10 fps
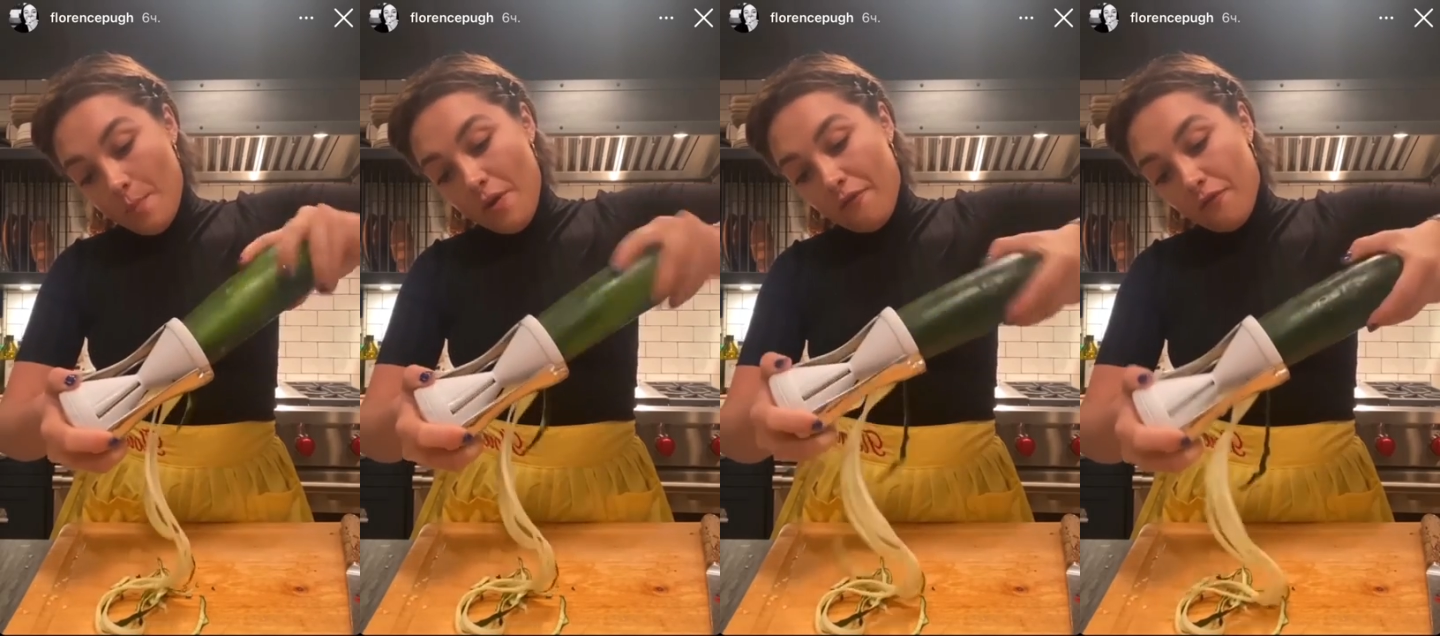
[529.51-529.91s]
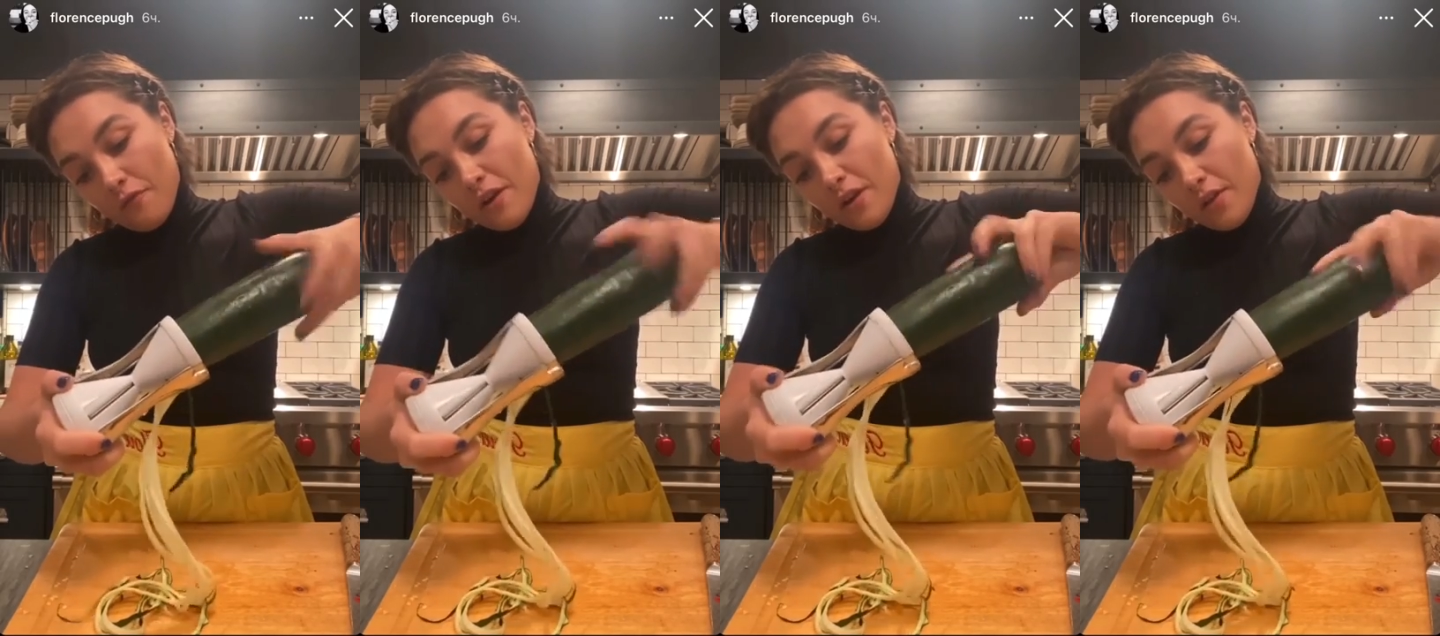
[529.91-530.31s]
But
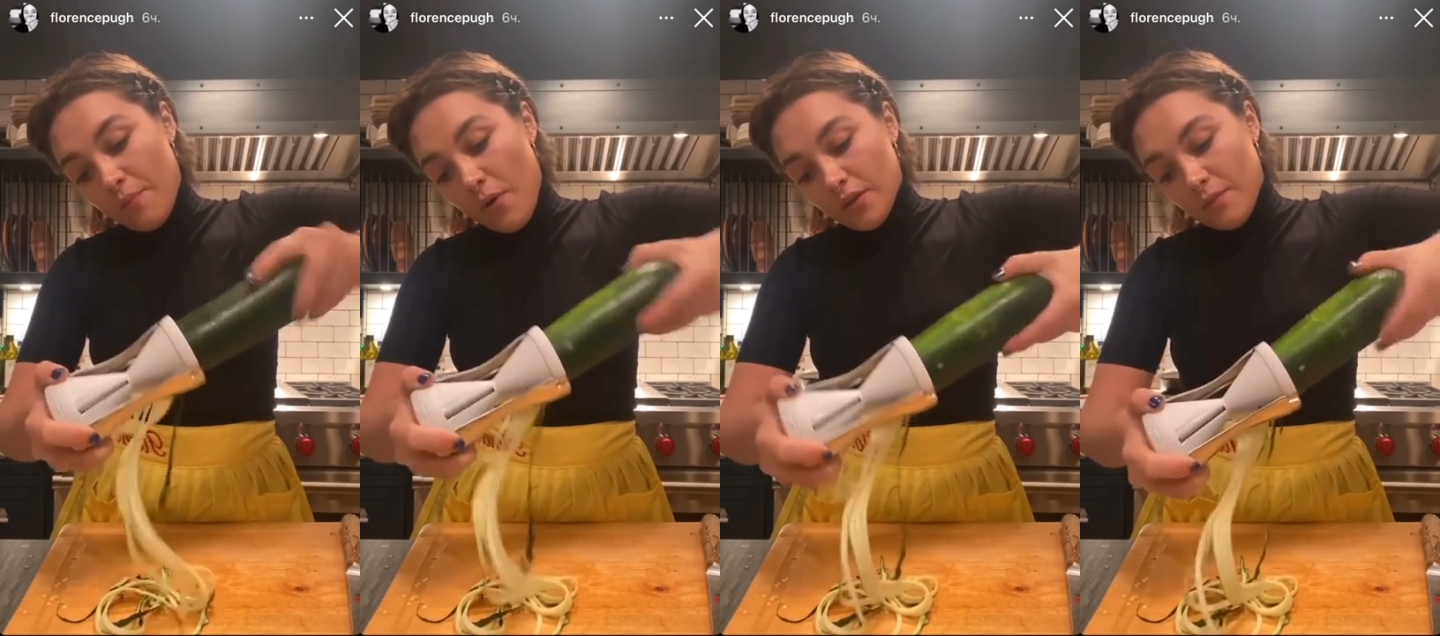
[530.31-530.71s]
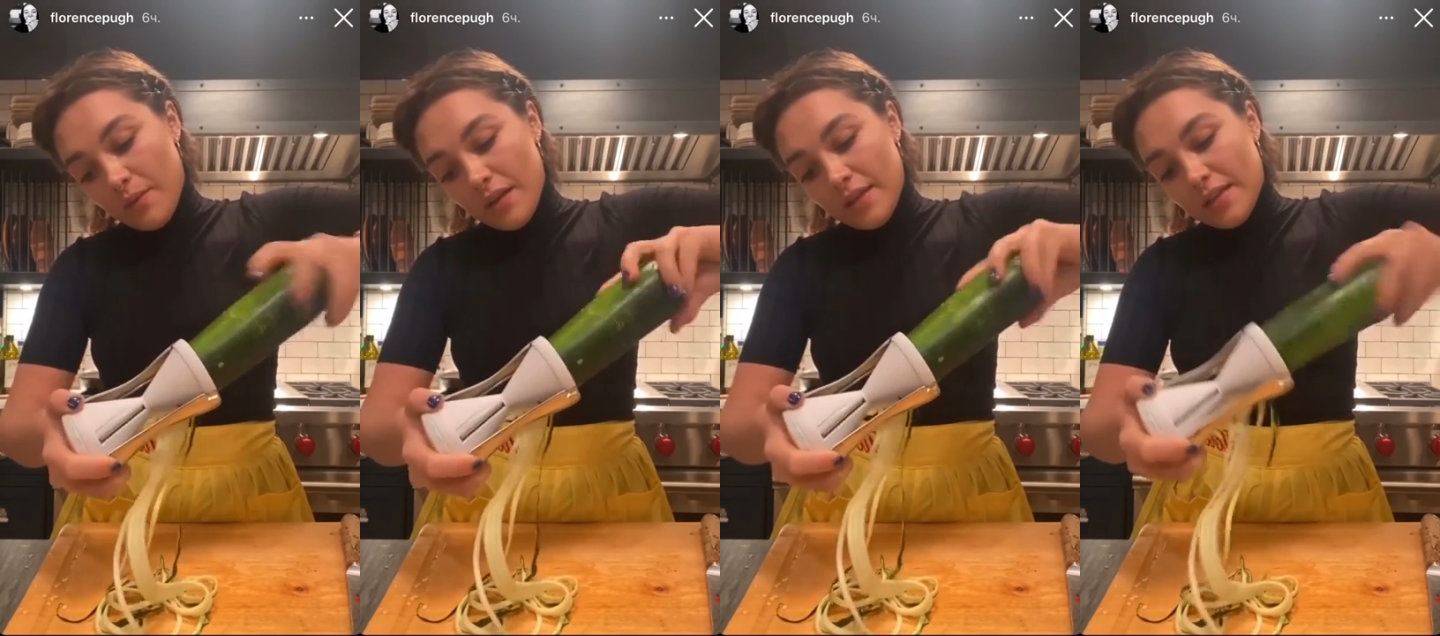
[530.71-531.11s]
for real, the
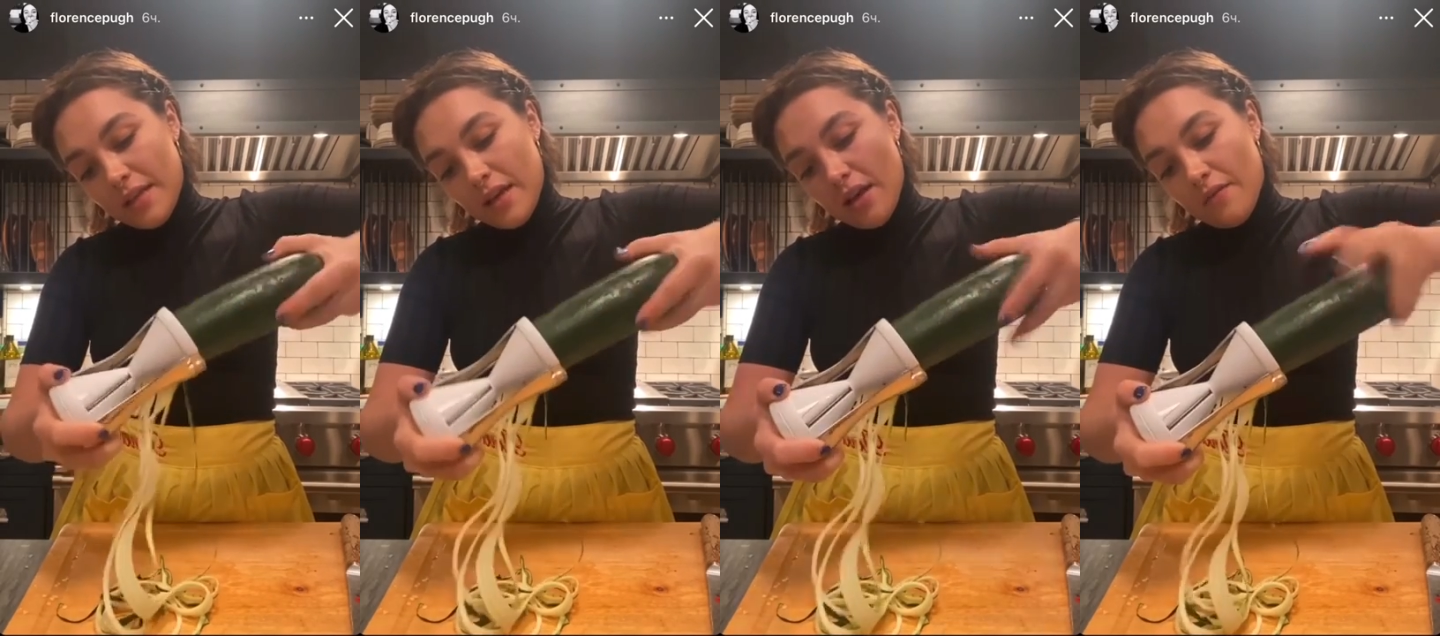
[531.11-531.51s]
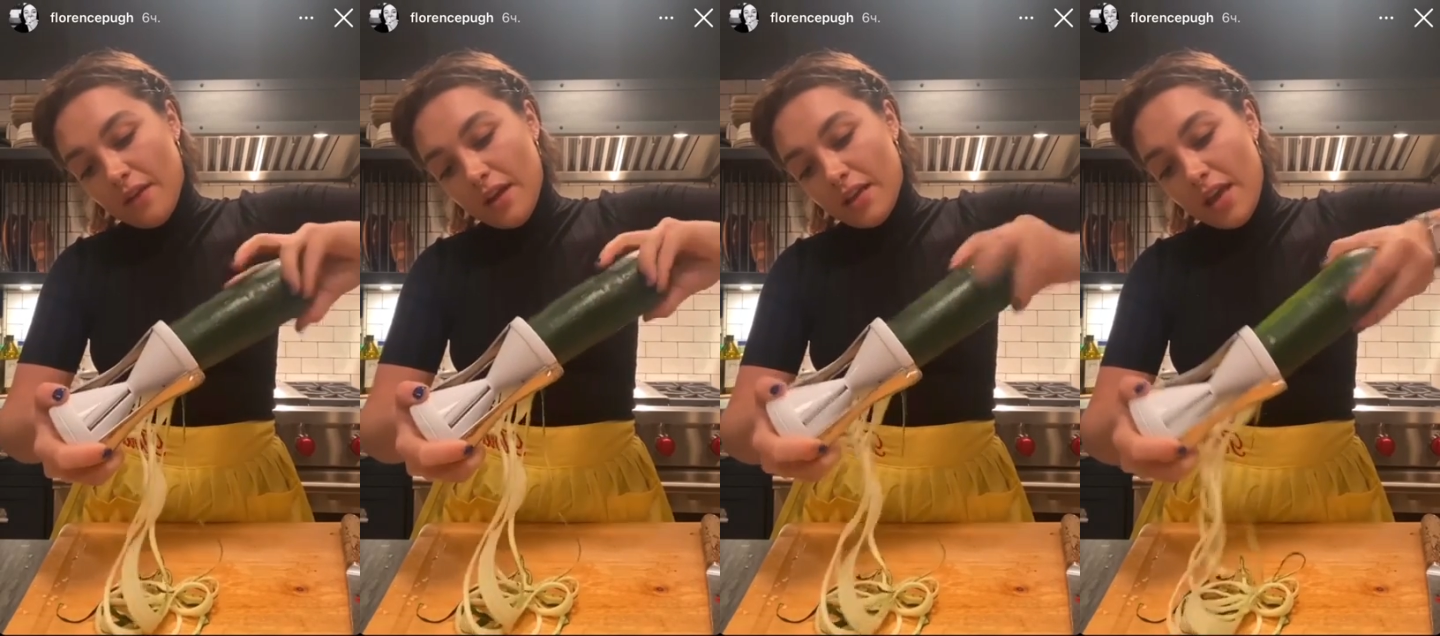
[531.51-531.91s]
possibility of
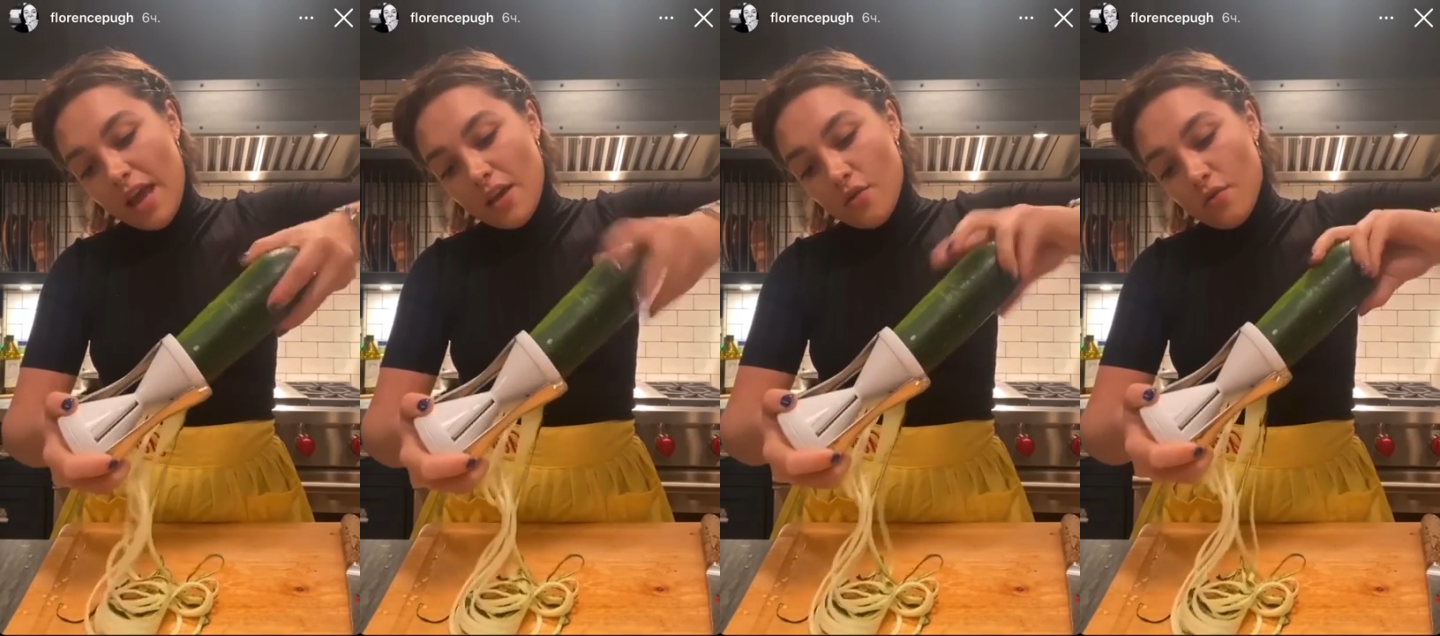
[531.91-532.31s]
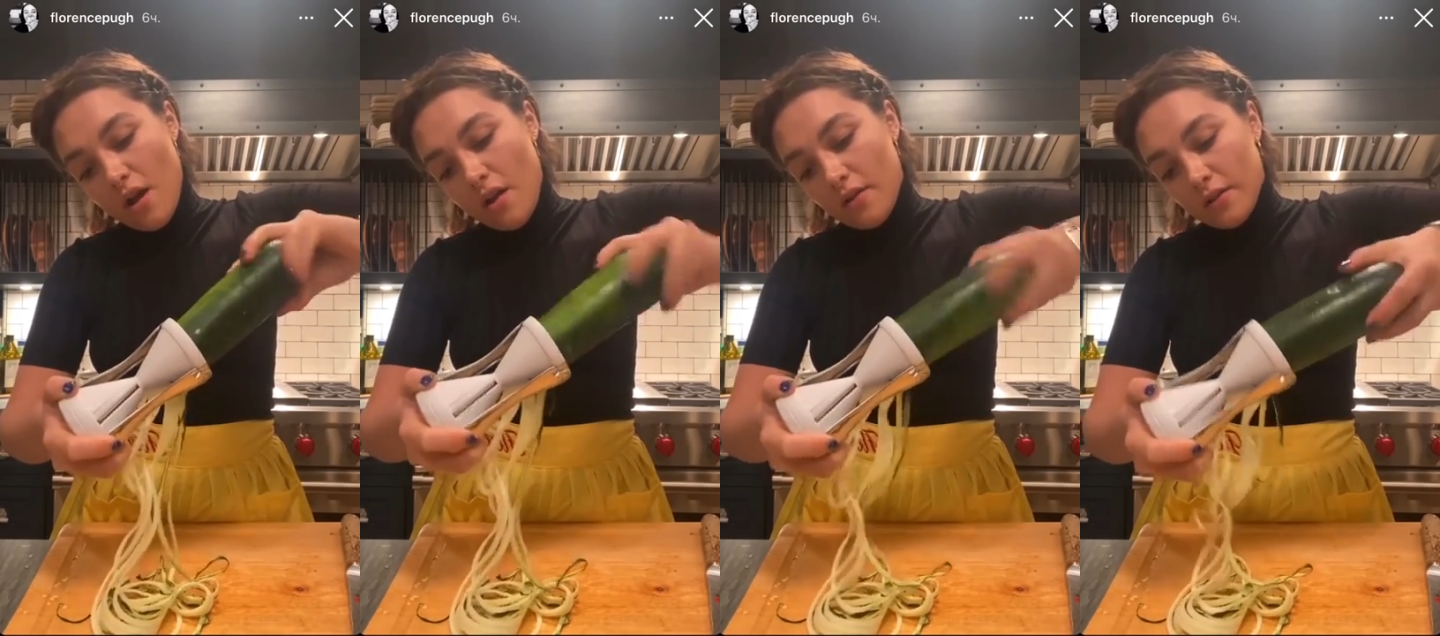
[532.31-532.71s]
like getting your
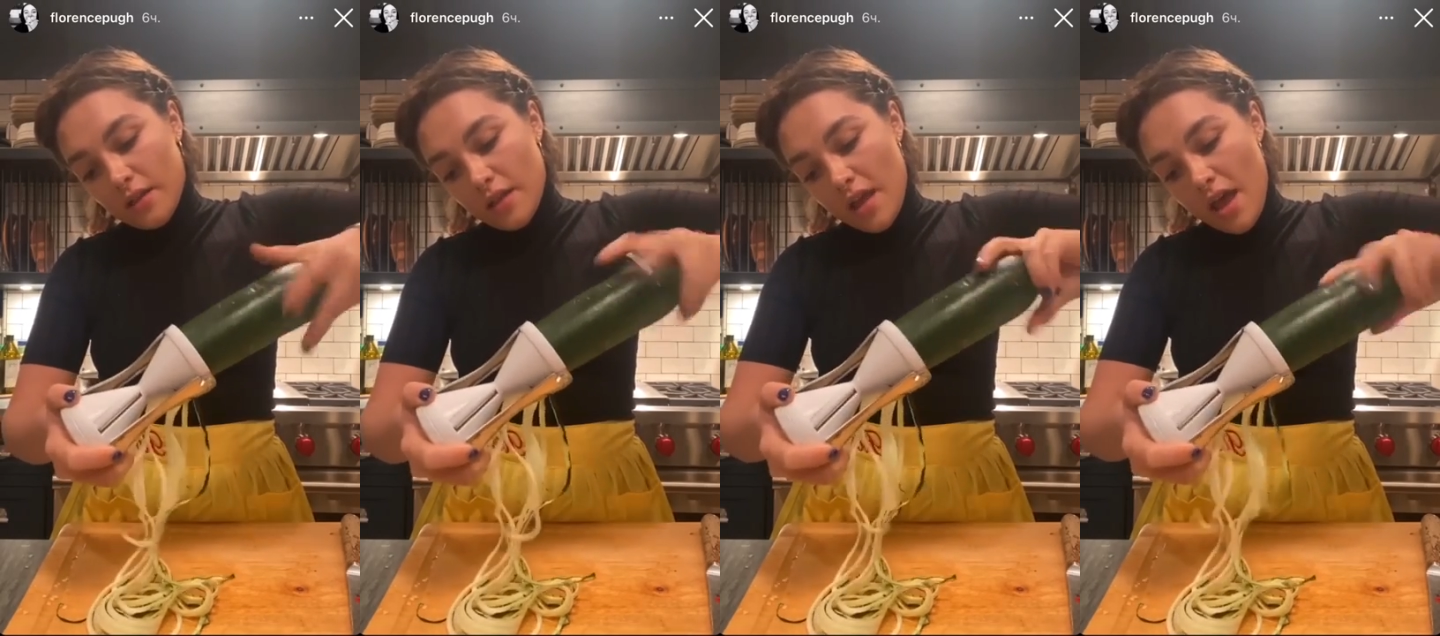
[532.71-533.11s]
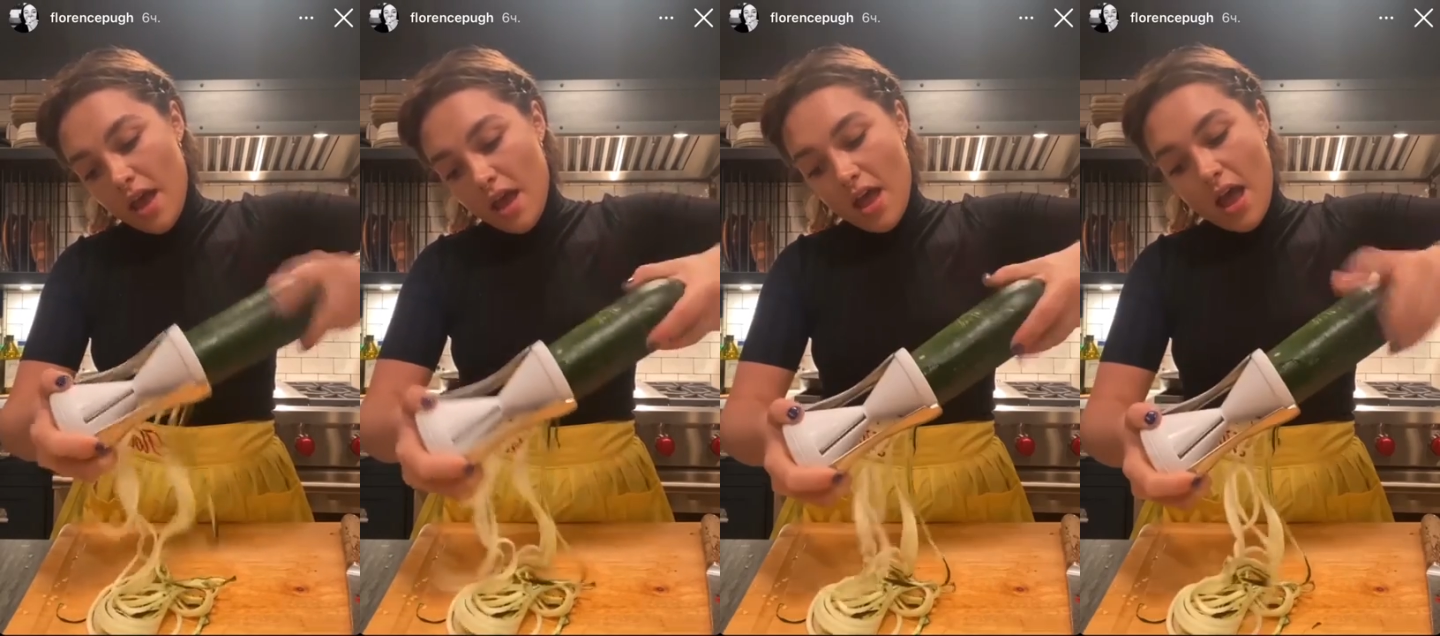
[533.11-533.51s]
knuckles in
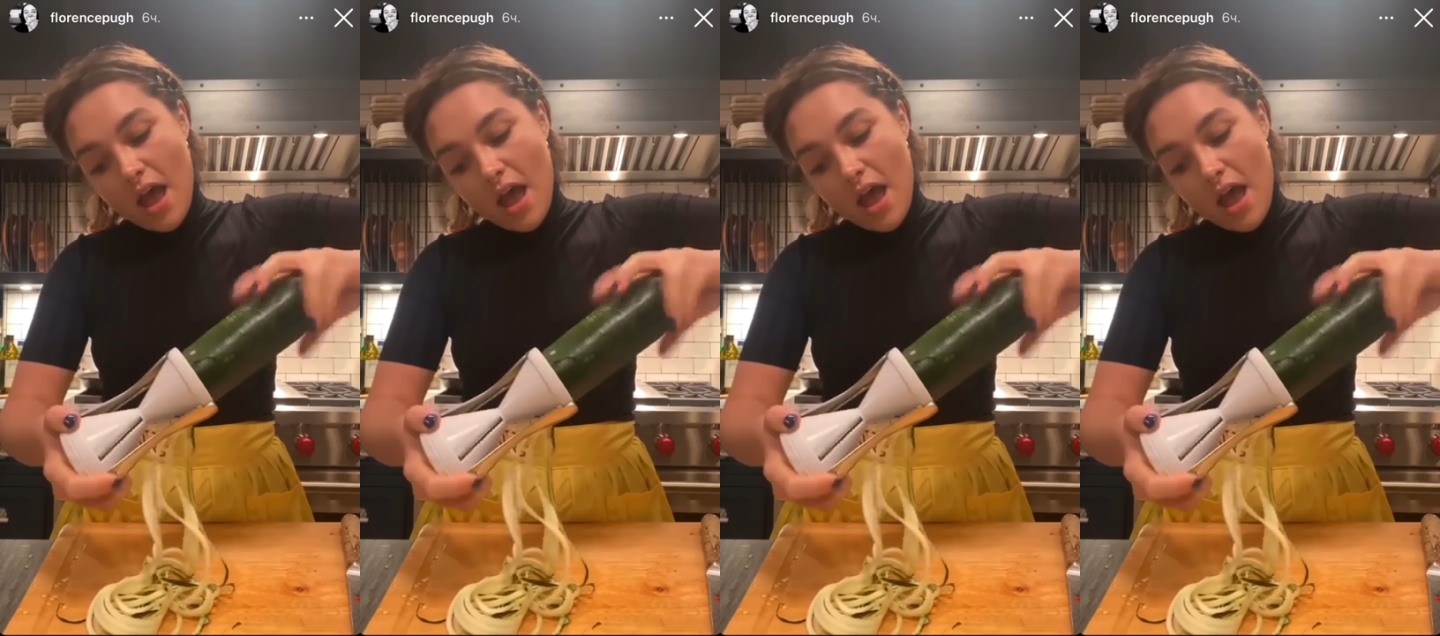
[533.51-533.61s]
there